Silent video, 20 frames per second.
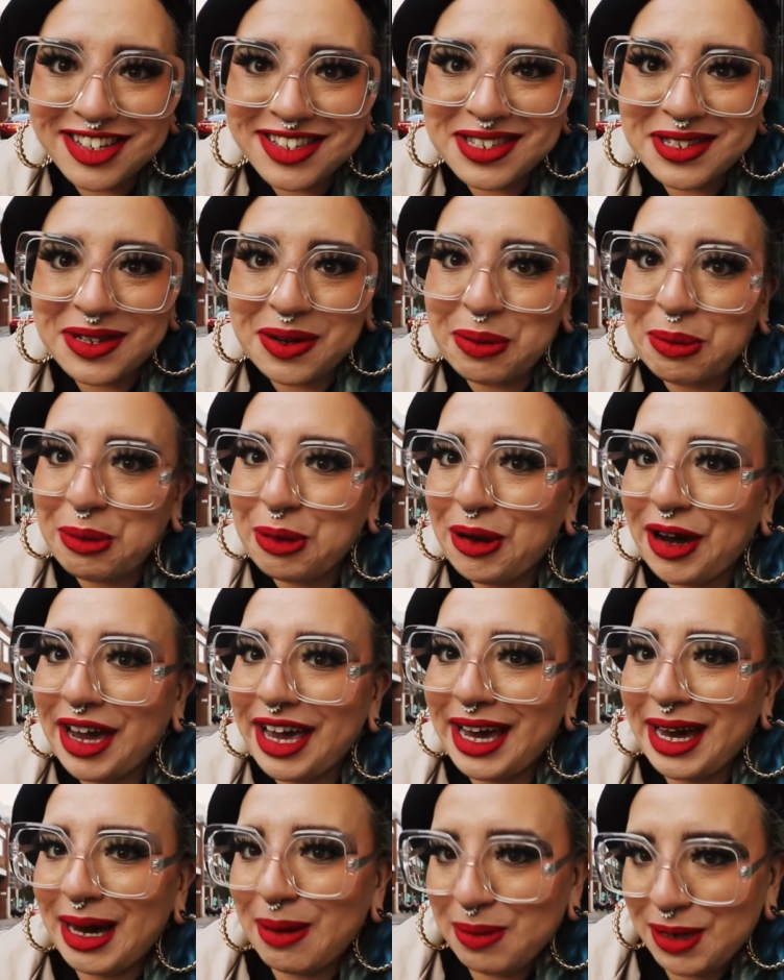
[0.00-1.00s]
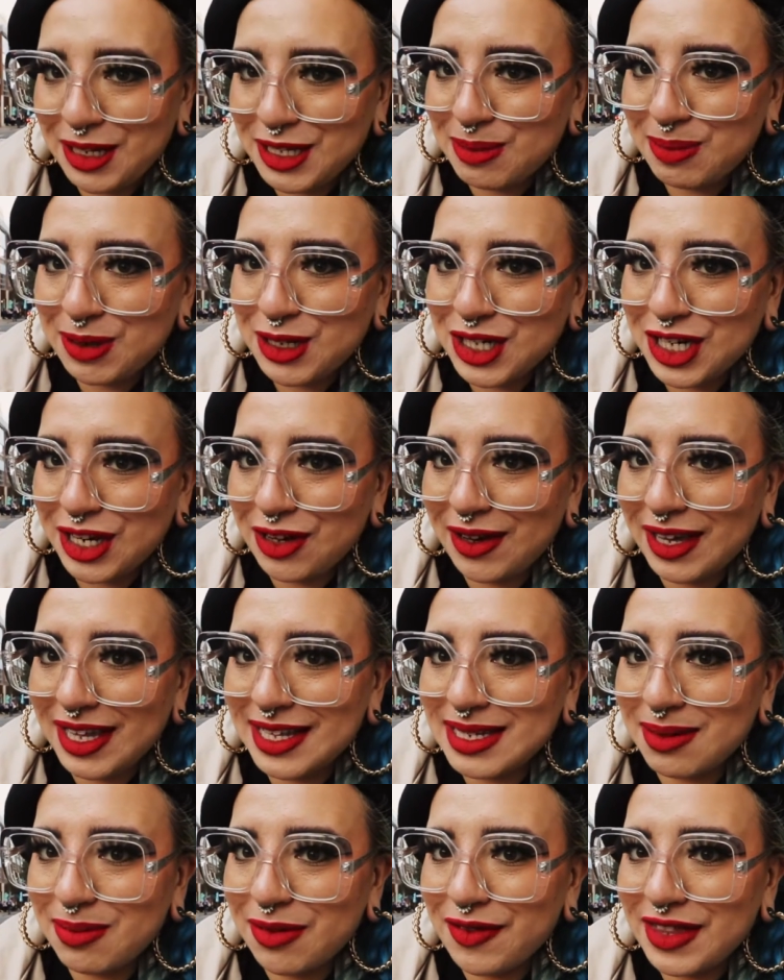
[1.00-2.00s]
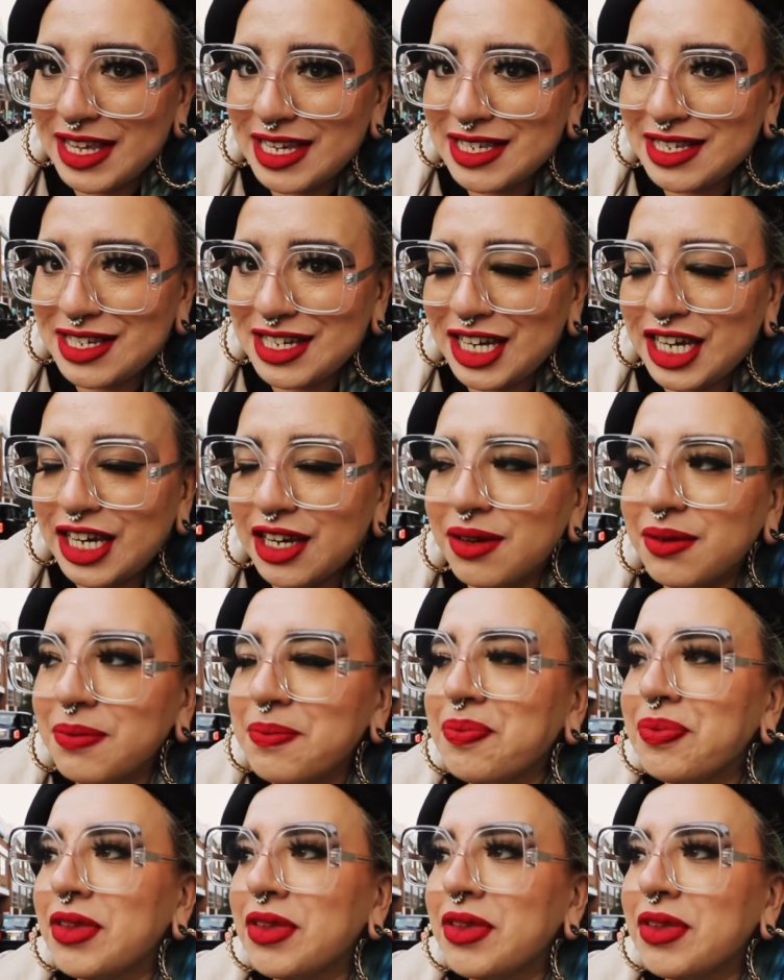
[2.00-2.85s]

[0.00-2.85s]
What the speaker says: so I'm quite happy to be showing some of this to you.